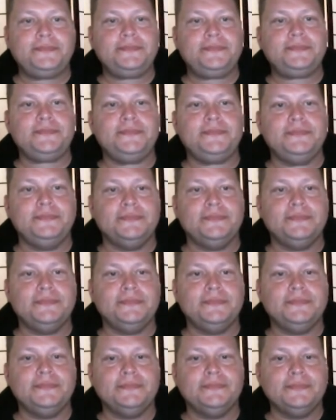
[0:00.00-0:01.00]

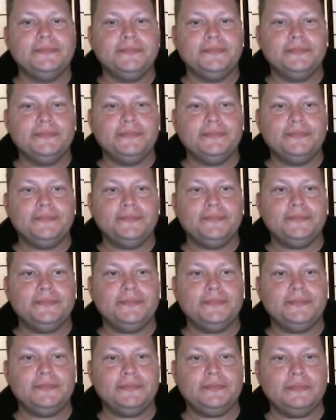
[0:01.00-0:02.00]

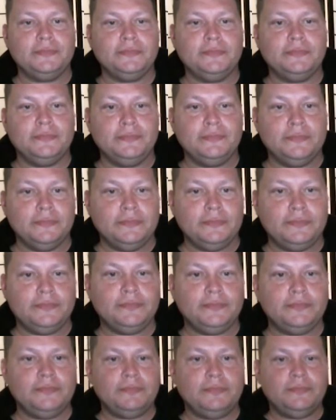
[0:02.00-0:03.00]

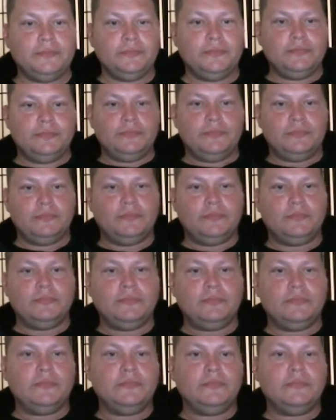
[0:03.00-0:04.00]

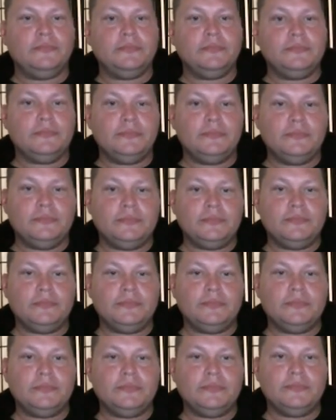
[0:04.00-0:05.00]

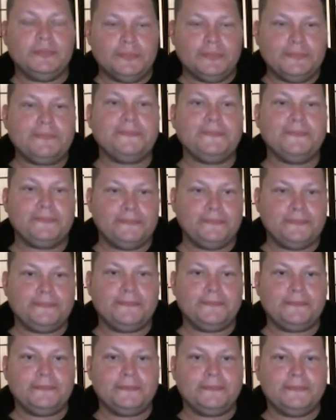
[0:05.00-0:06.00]

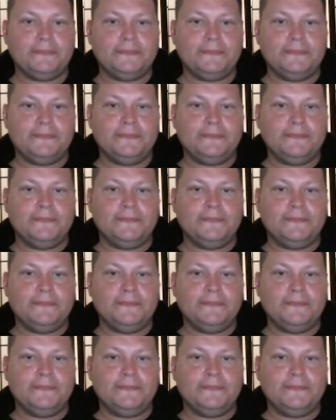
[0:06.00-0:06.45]
(not speaking)